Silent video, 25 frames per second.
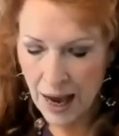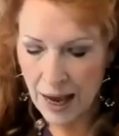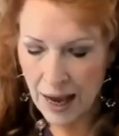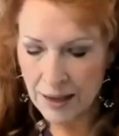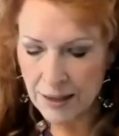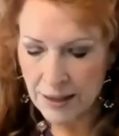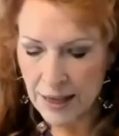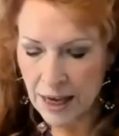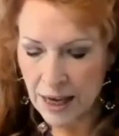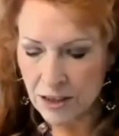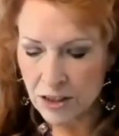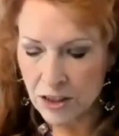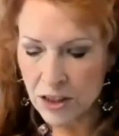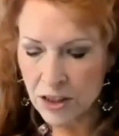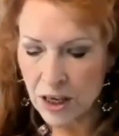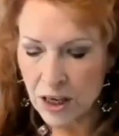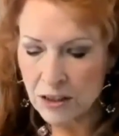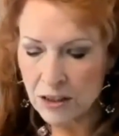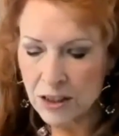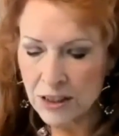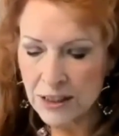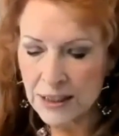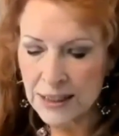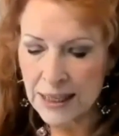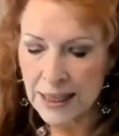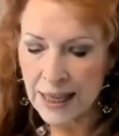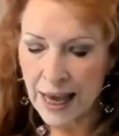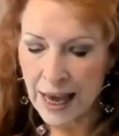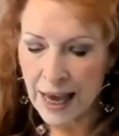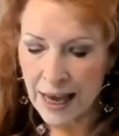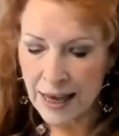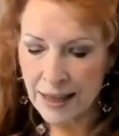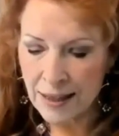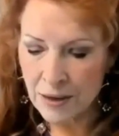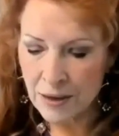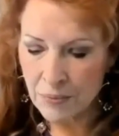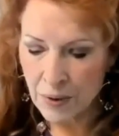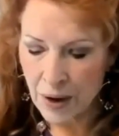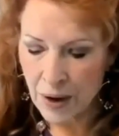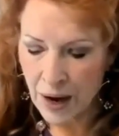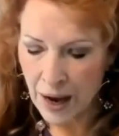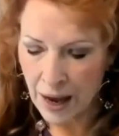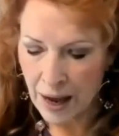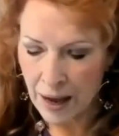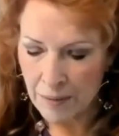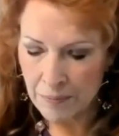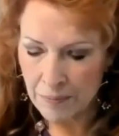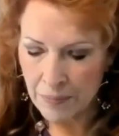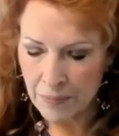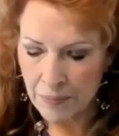And thou shalt slay the
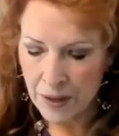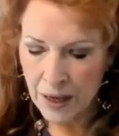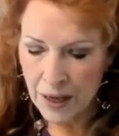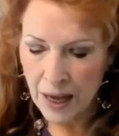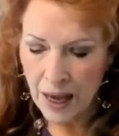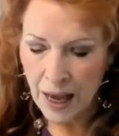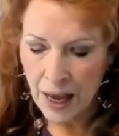ram,